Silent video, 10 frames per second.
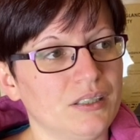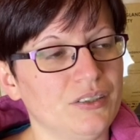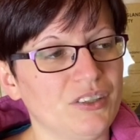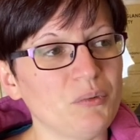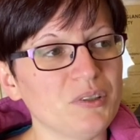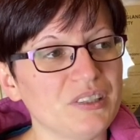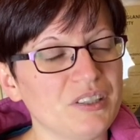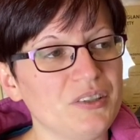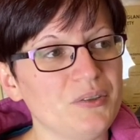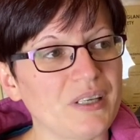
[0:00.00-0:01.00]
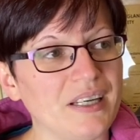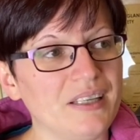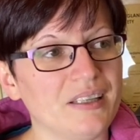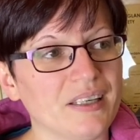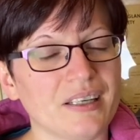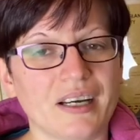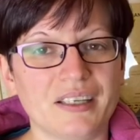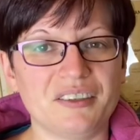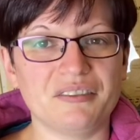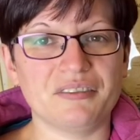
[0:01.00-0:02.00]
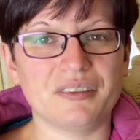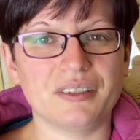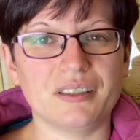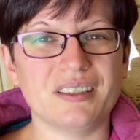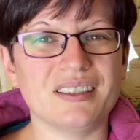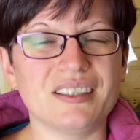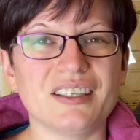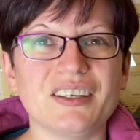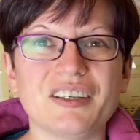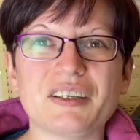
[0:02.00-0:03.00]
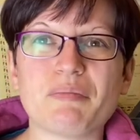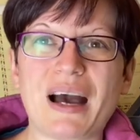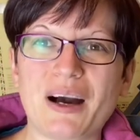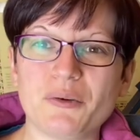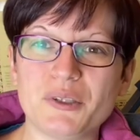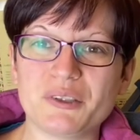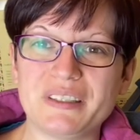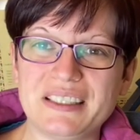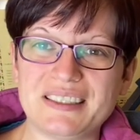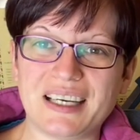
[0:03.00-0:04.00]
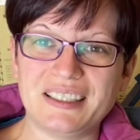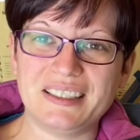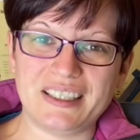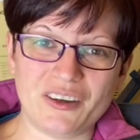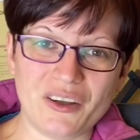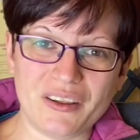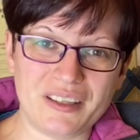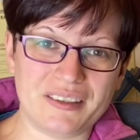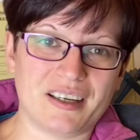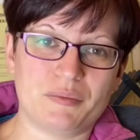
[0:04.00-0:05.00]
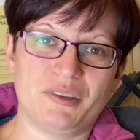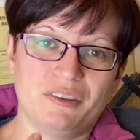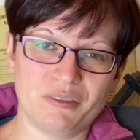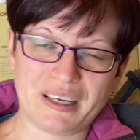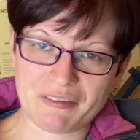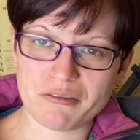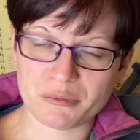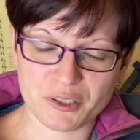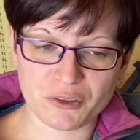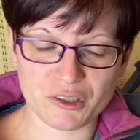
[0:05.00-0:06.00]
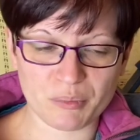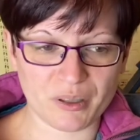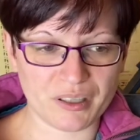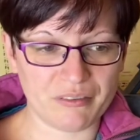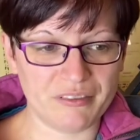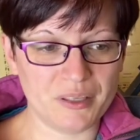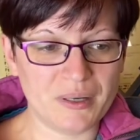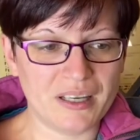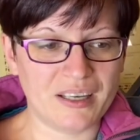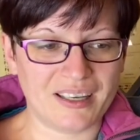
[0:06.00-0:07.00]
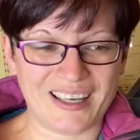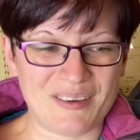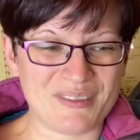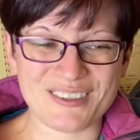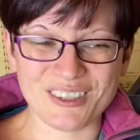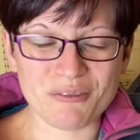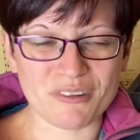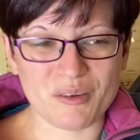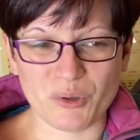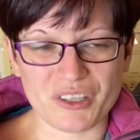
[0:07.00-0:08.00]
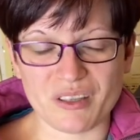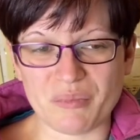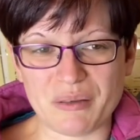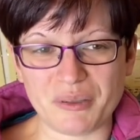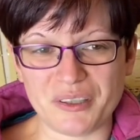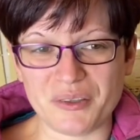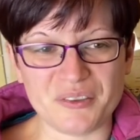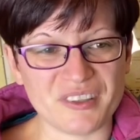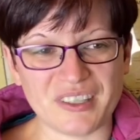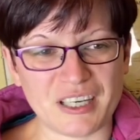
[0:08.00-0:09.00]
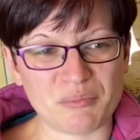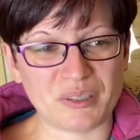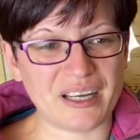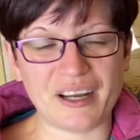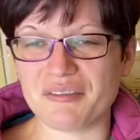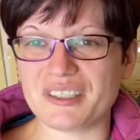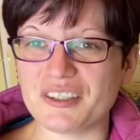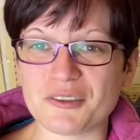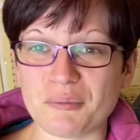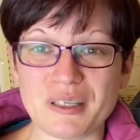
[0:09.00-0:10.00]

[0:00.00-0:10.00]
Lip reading: You don't want to use anything kind of powdery, sandy, earthy type stuff, again from the dust point of view. There's not very much that people use in that, but I have seen some